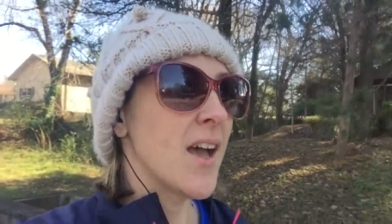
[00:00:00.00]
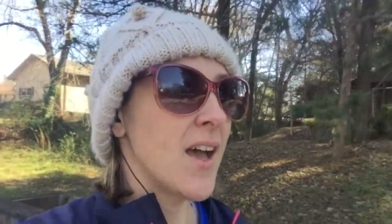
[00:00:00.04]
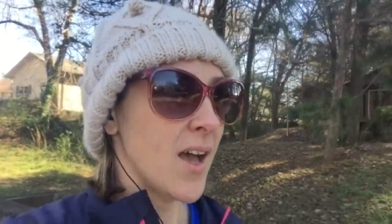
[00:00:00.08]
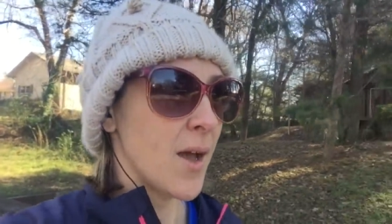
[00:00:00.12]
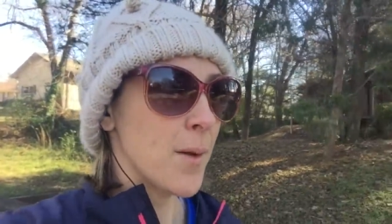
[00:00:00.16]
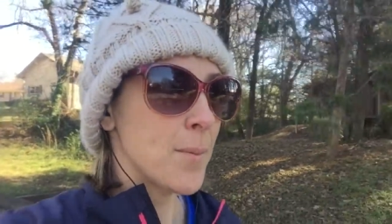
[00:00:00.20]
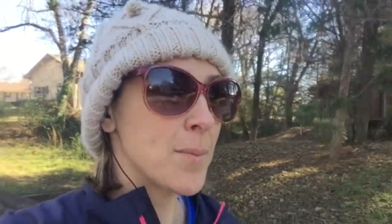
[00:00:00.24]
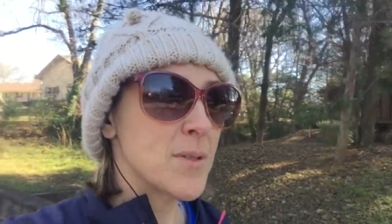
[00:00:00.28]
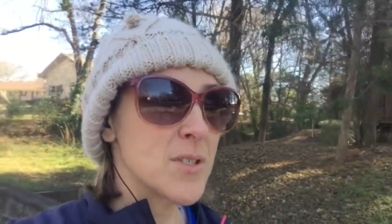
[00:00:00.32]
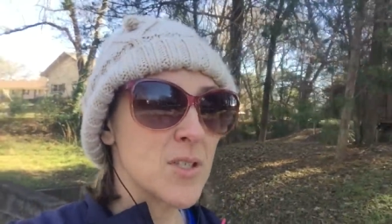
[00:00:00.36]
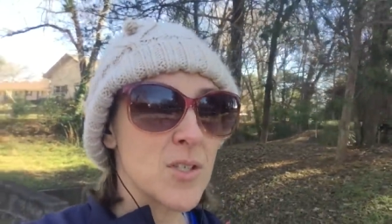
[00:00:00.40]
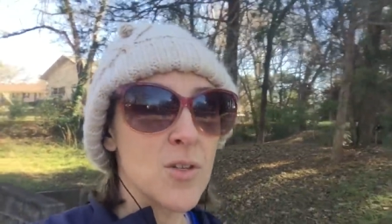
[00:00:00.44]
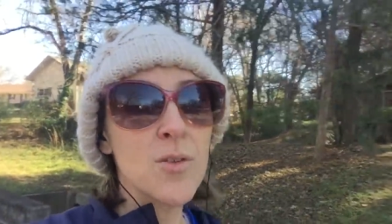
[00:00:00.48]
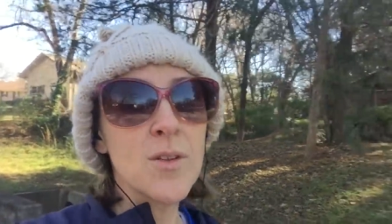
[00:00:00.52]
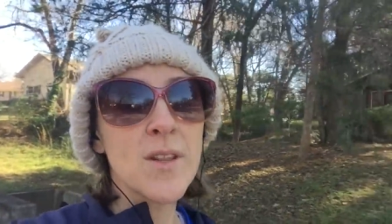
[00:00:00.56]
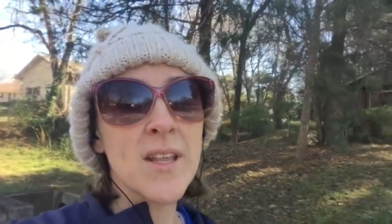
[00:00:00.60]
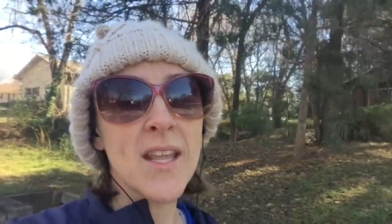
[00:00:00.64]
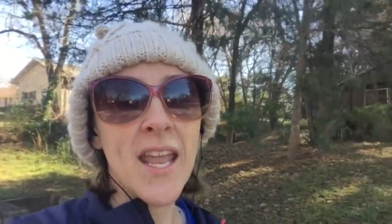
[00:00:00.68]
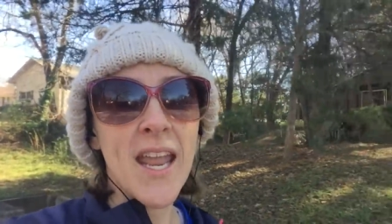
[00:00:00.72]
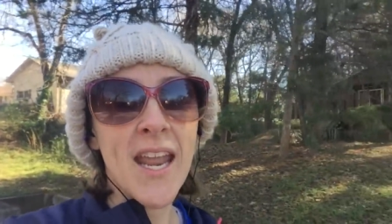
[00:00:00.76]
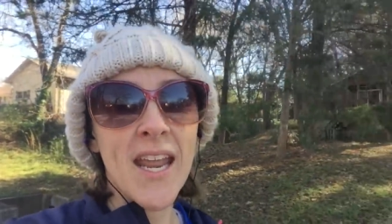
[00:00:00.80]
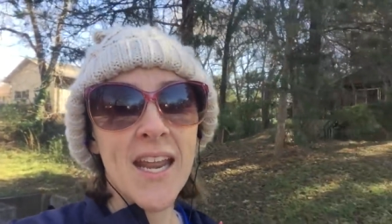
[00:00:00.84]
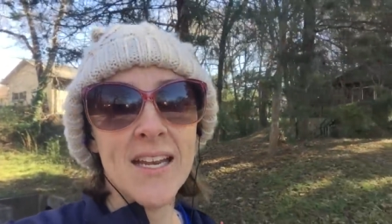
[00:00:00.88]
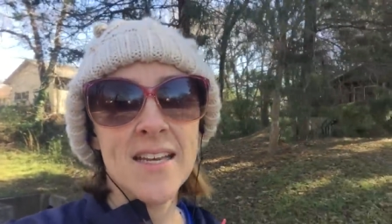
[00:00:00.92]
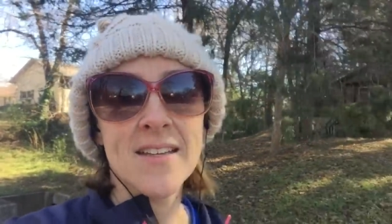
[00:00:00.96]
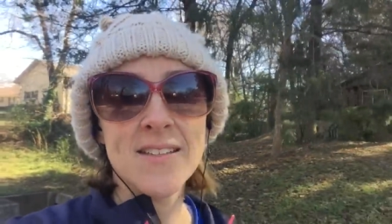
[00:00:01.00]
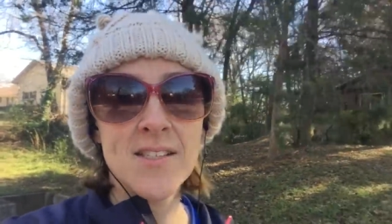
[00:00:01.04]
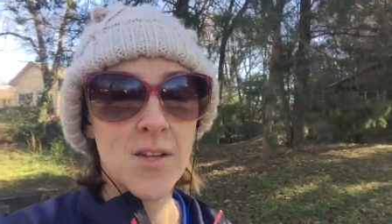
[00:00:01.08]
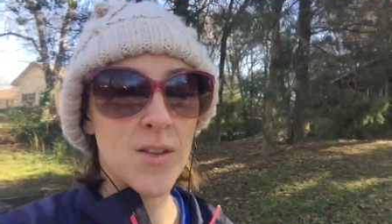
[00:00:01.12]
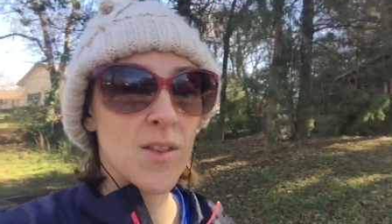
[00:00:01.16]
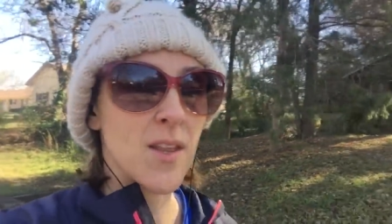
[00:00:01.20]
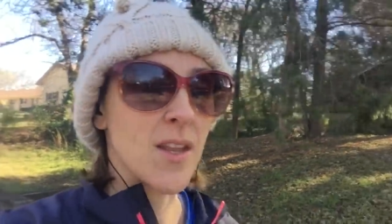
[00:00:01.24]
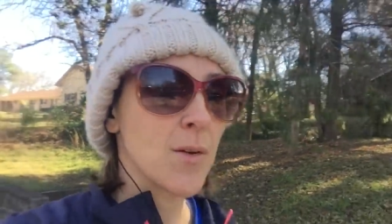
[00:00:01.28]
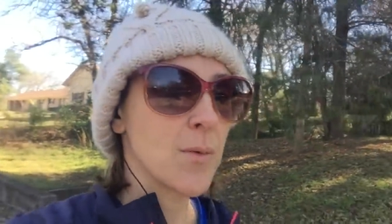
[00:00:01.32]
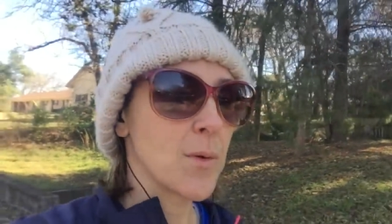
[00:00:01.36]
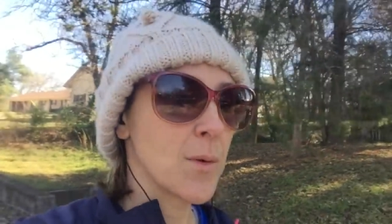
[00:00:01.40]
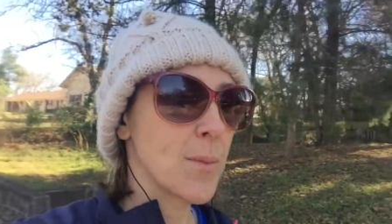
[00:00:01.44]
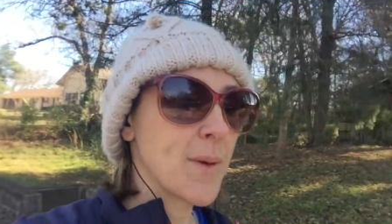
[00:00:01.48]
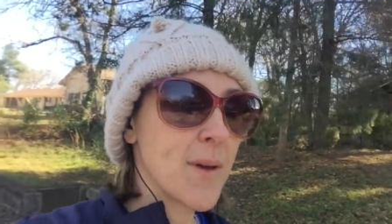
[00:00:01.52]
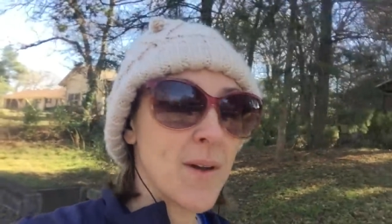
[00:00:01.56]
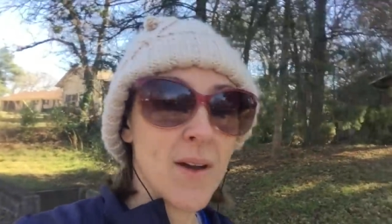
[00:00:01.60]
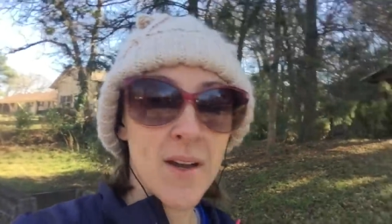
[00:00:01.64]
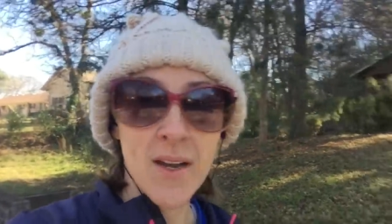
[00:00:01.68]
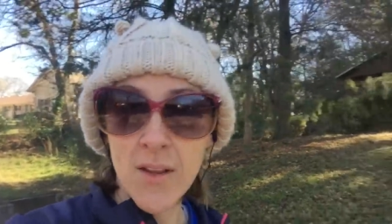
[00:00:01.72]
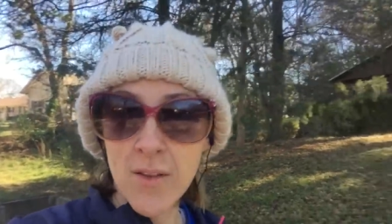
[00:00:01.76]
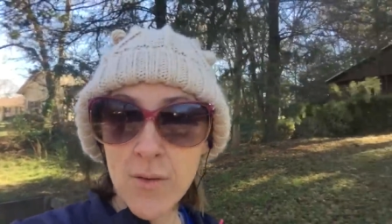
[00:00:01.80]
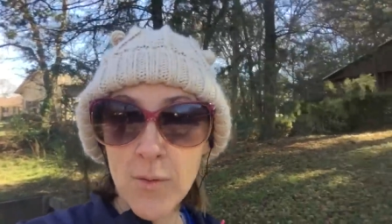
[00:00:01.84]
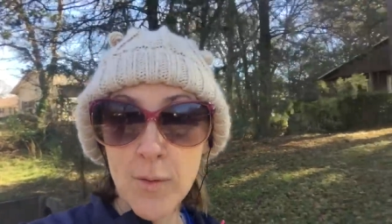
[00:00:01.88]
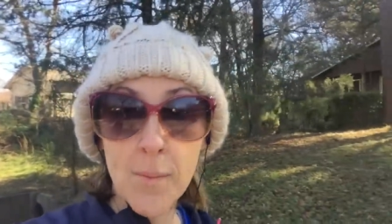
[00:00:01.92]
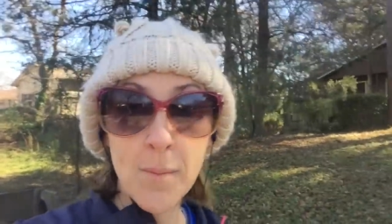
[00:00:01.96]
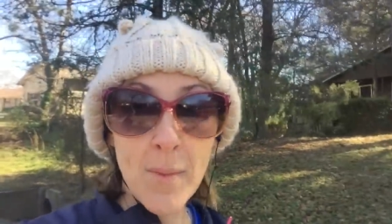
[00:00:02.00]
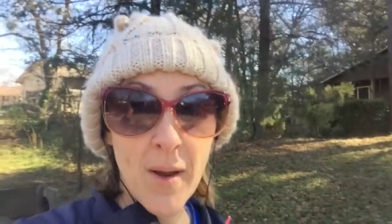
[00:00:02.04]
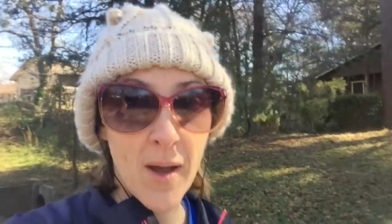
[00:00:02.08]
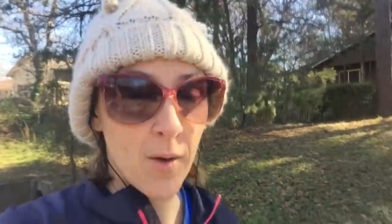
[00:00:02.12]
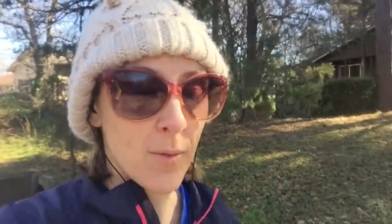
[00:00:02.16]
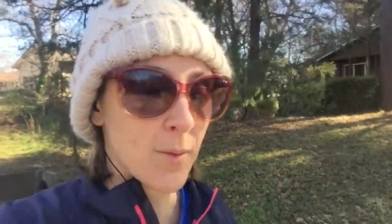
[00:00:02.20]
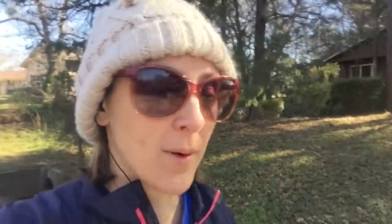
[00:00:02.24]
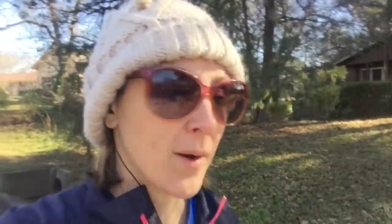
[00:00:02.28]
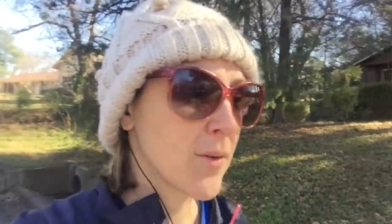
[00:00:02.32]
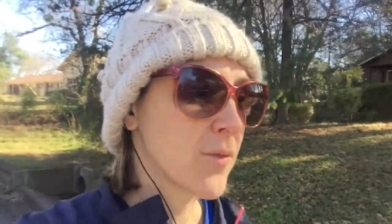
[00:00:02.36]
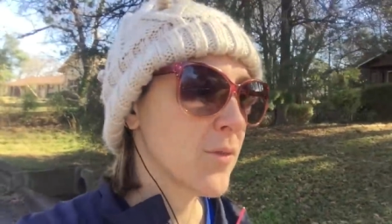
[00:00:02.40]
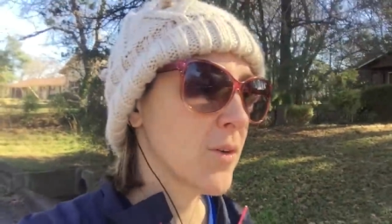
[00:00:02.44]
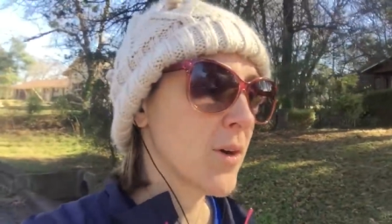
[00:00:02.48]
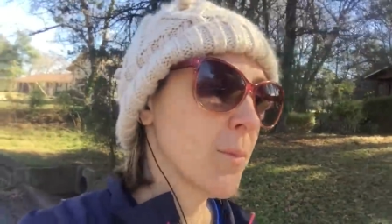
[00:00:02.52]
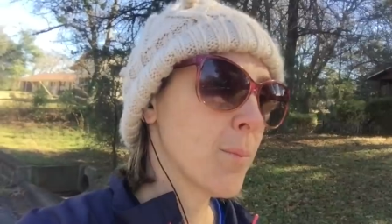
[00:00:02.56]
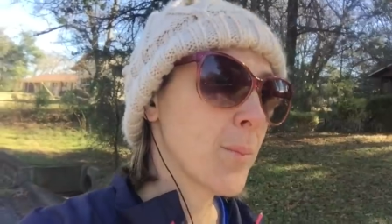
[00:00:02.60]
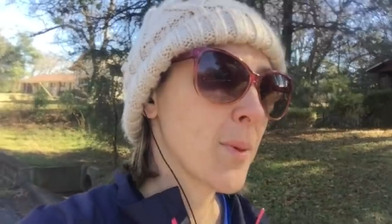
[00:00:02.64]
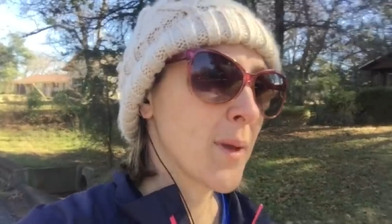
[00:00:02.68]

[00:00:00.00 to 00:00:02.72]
up to the gate. So then it would be like a three mile round trip.